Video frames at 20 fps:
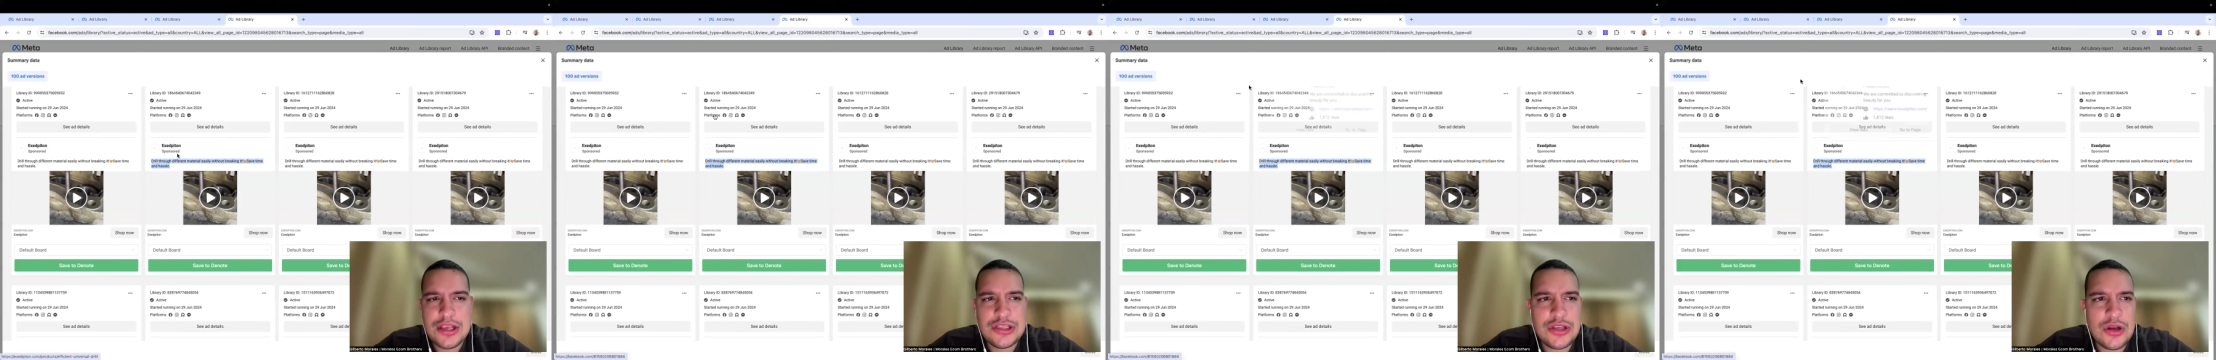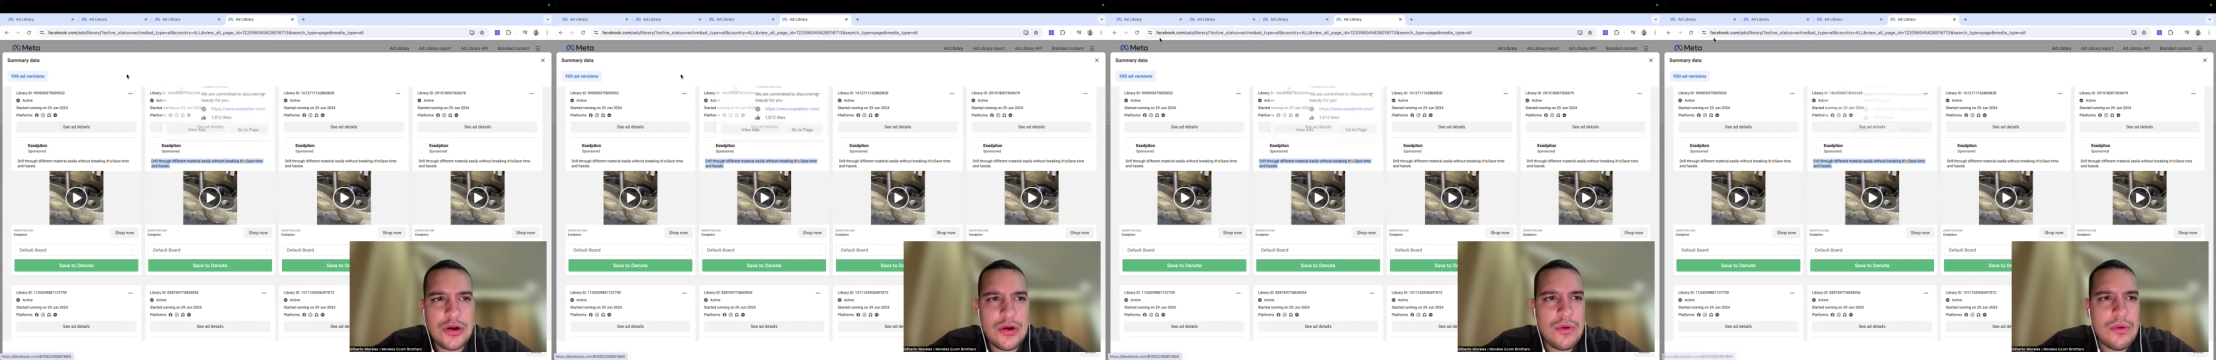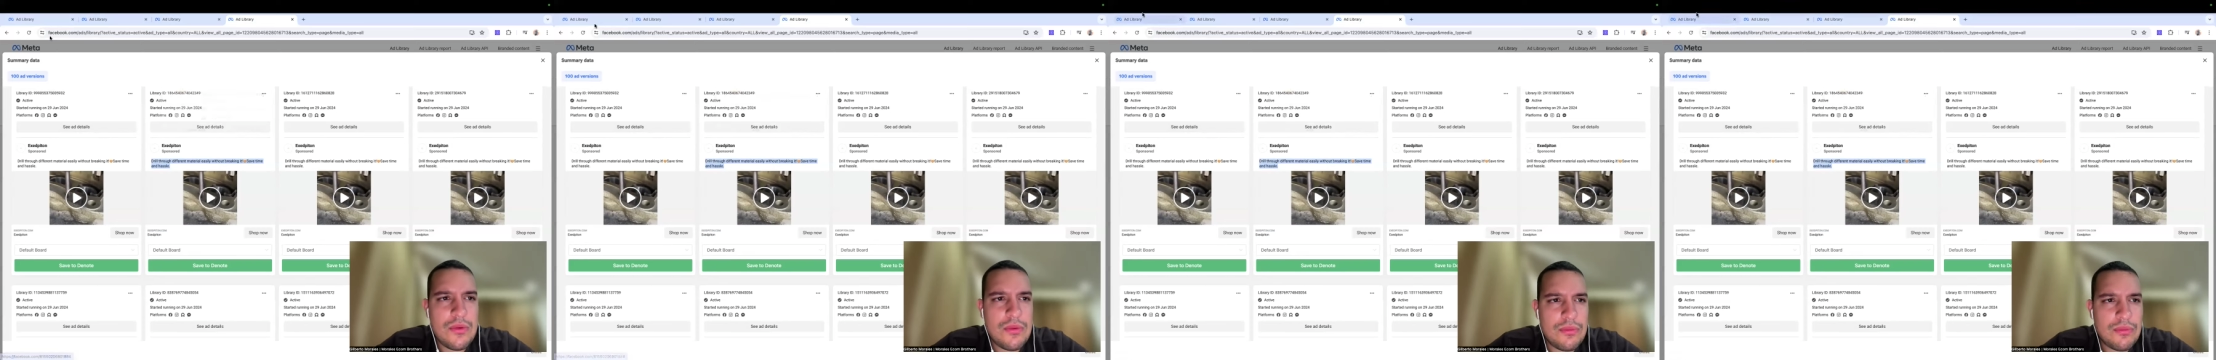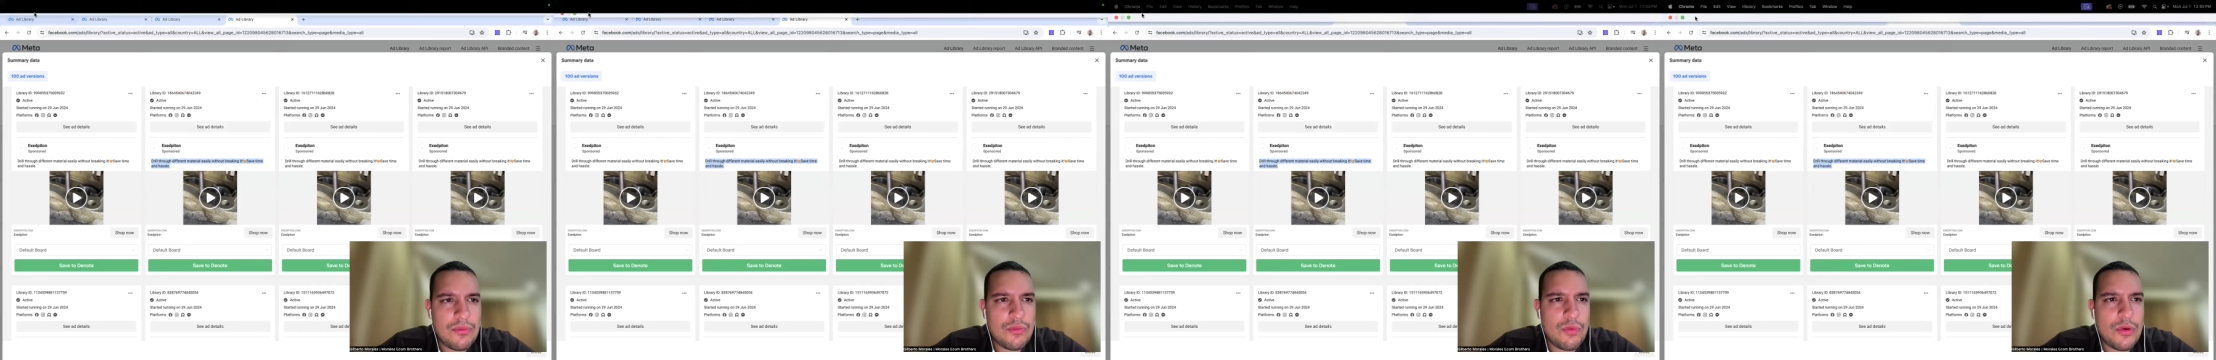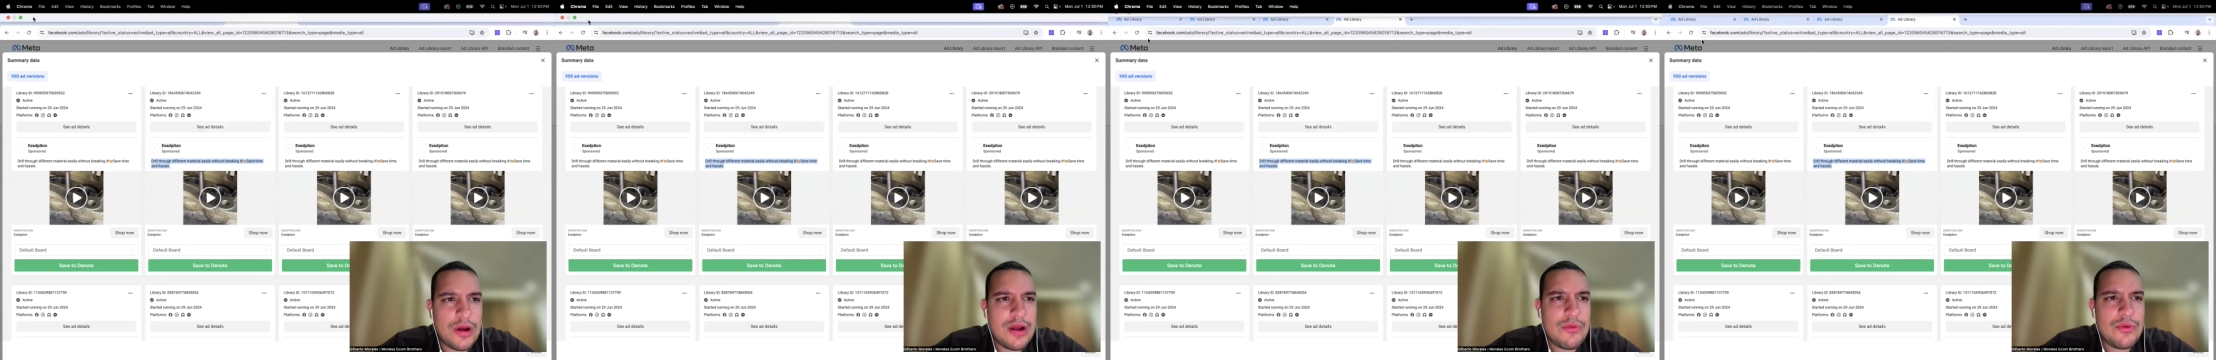So
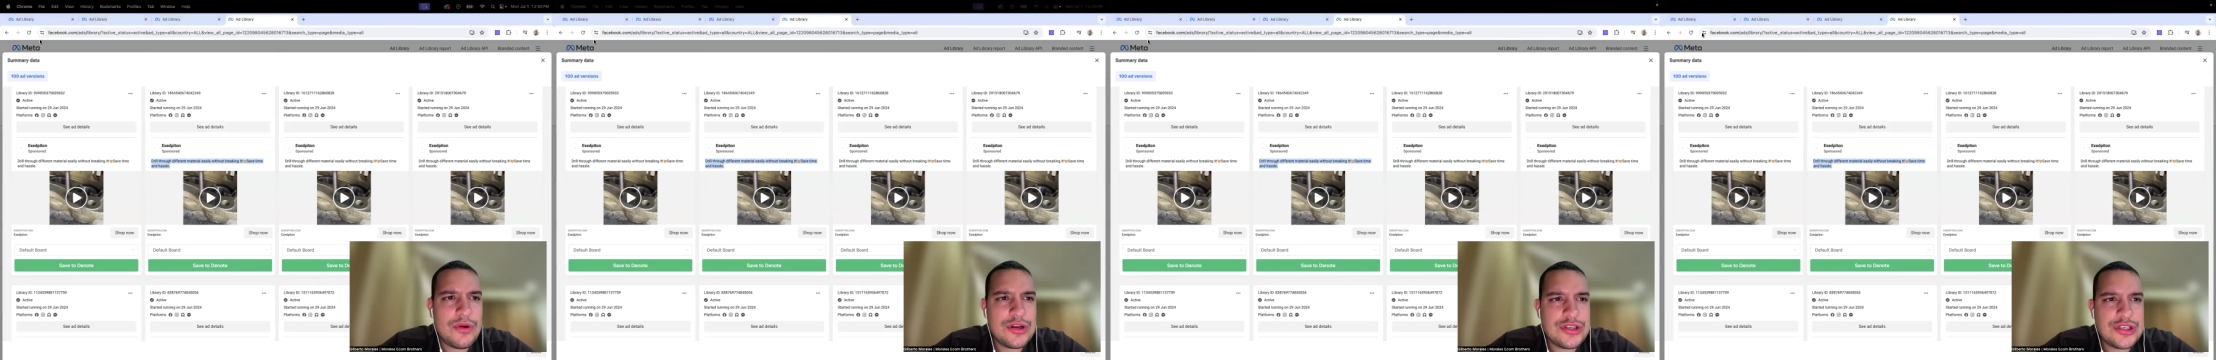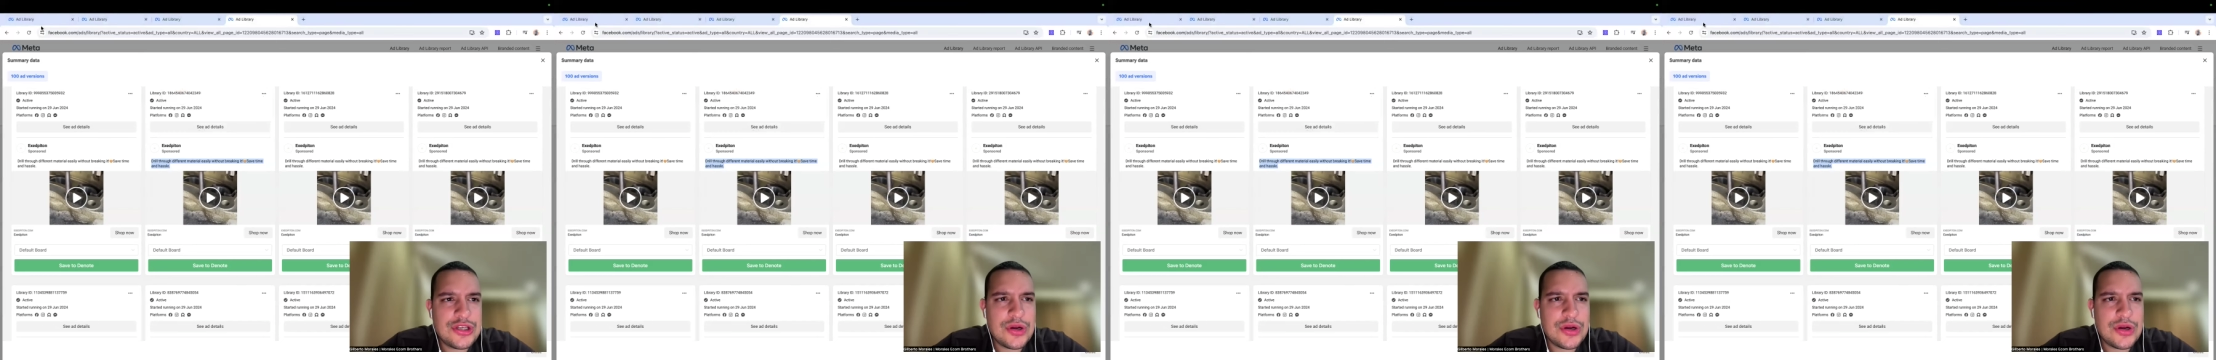what I want to